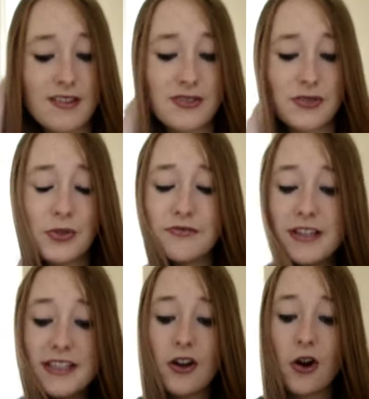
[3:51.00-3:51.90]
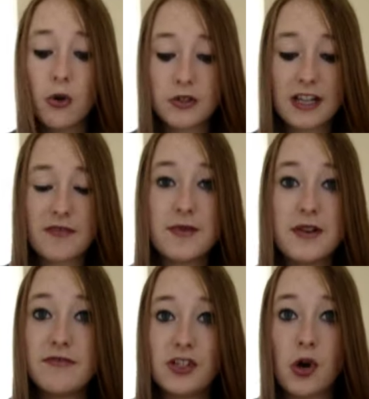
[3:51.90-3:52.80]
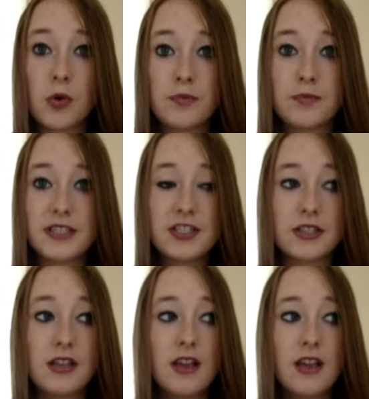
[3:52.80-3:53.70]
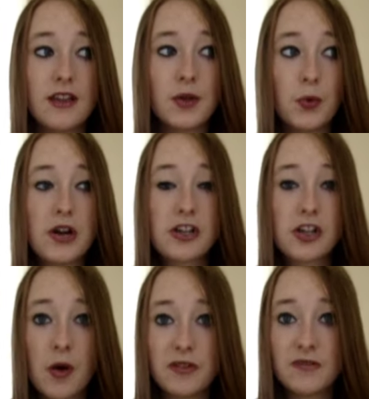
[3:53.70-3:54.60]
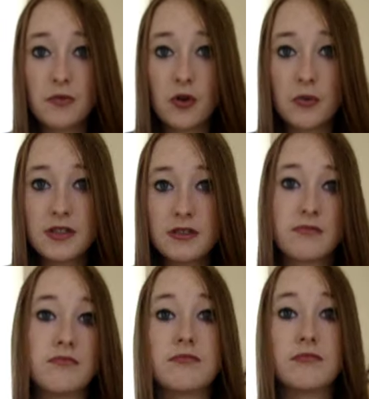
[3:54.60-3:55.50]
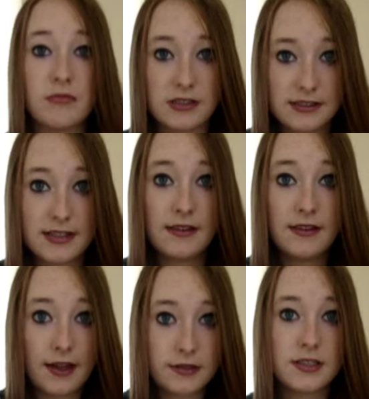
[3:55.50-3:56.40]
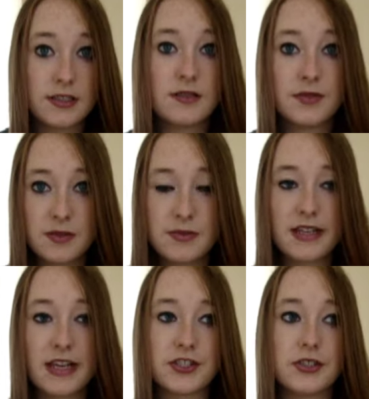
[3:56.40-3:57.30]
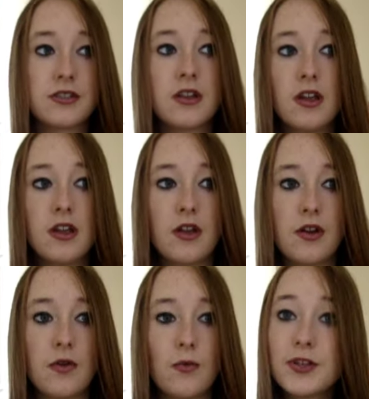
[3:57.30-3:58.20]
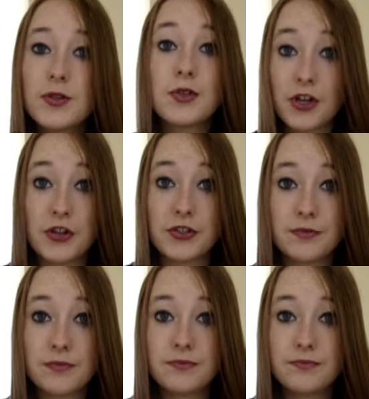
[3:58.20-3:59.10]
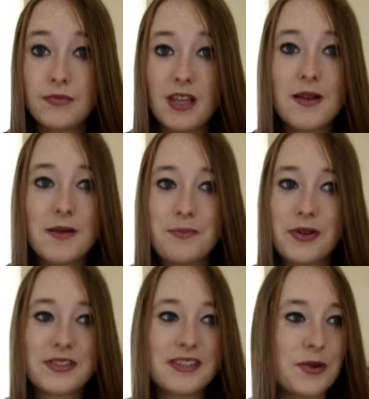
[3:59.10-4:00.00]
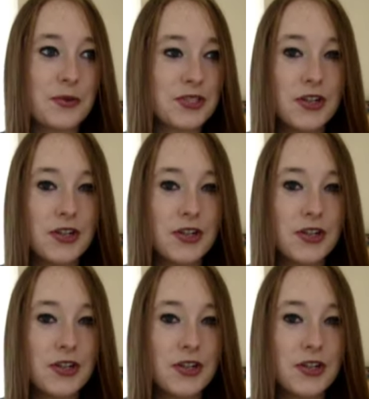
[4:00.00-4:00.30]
so it's really awkward, left me in a really awkward position. There were a couple of moments, as I said, the exorcisms and the possessions, which were good but there was